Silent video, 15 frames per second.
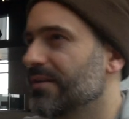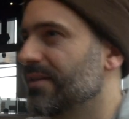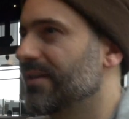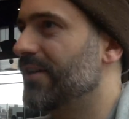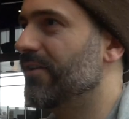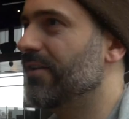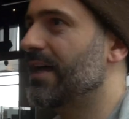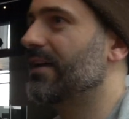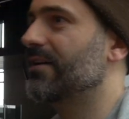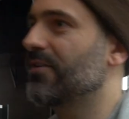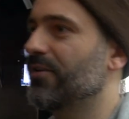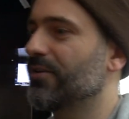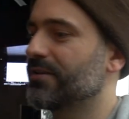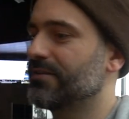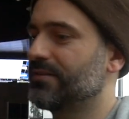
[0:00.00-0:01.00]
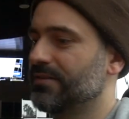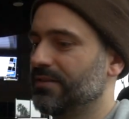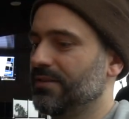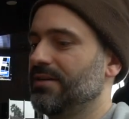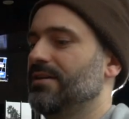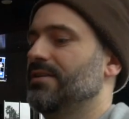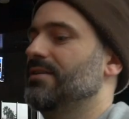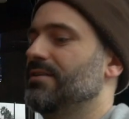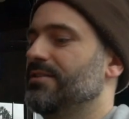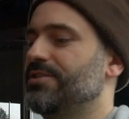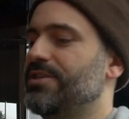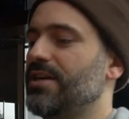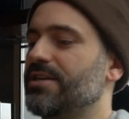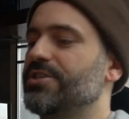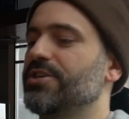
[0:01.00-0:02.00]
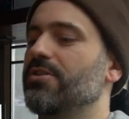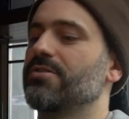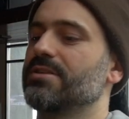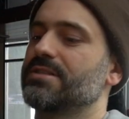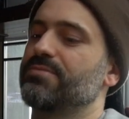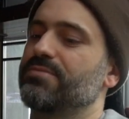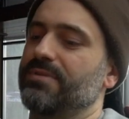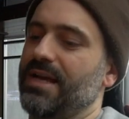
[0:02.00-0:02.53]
right. You know, like old oh, yeah. Chuck Jones,